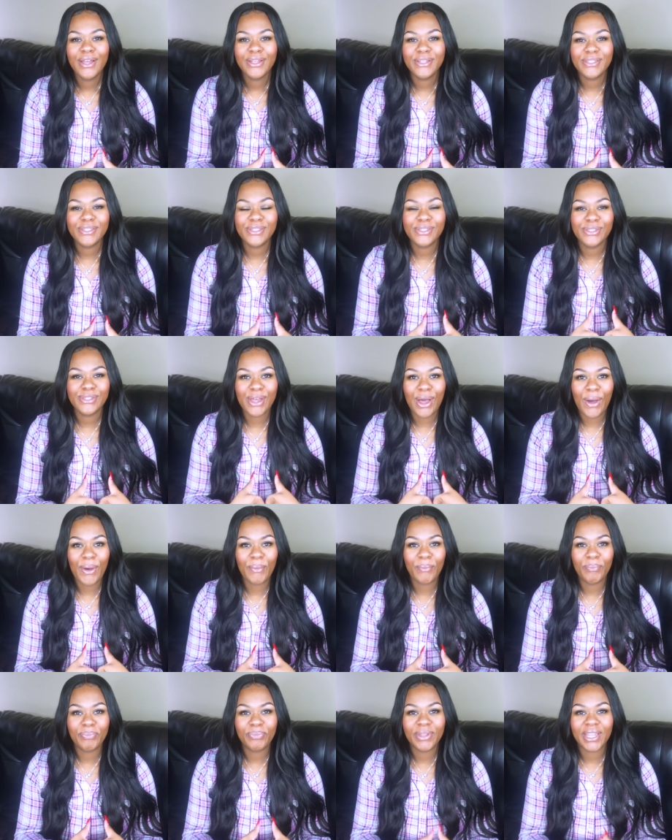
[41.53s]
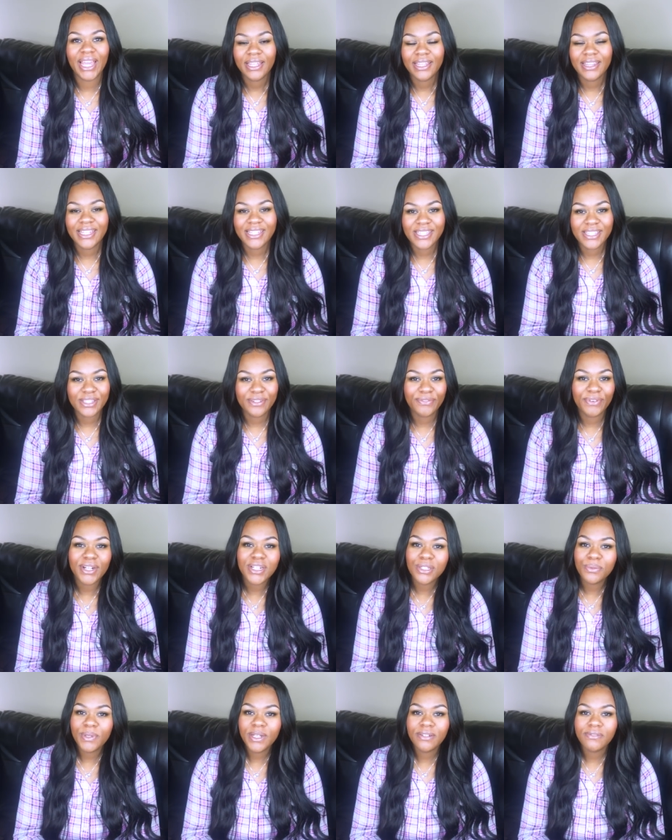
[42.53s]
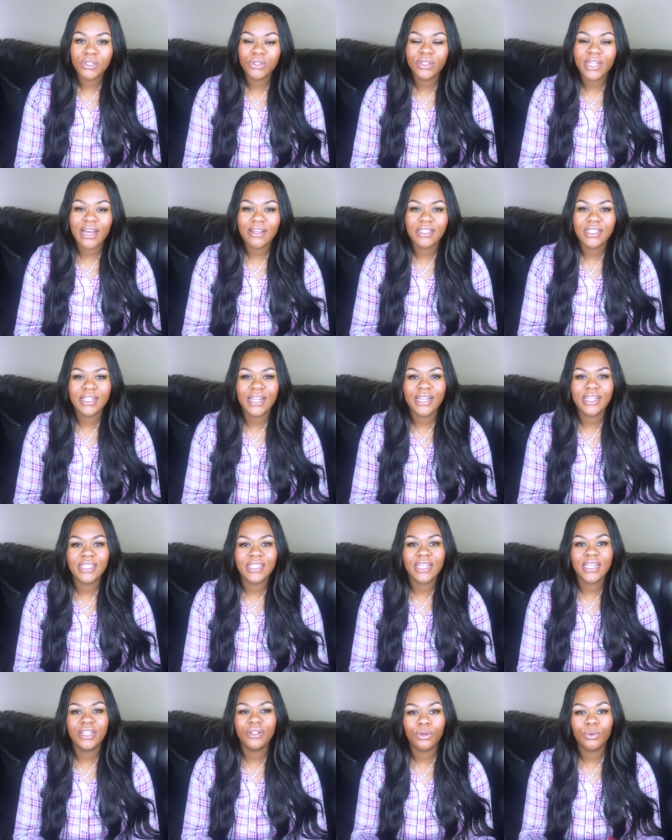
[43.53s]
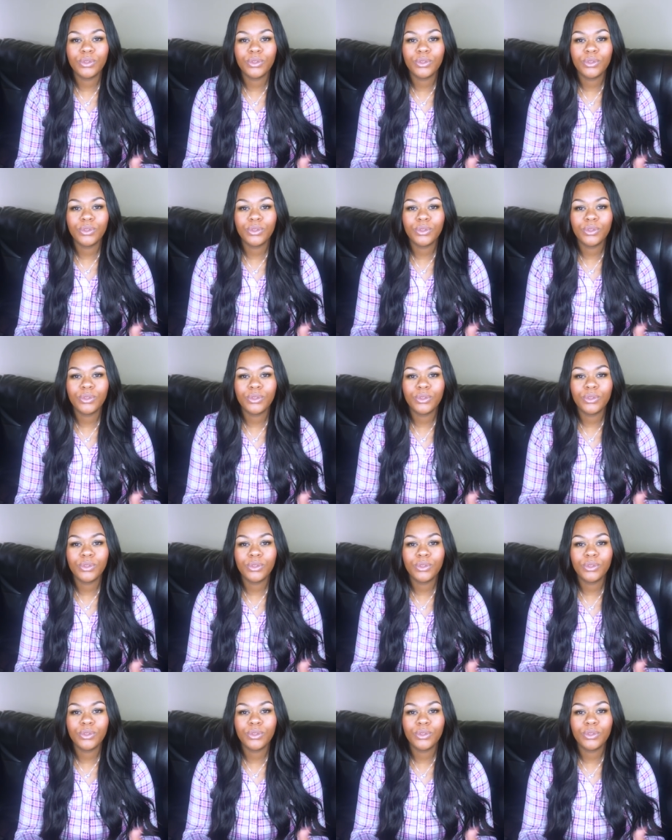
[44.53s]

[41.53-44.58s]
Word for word: So this is the first week of 2019,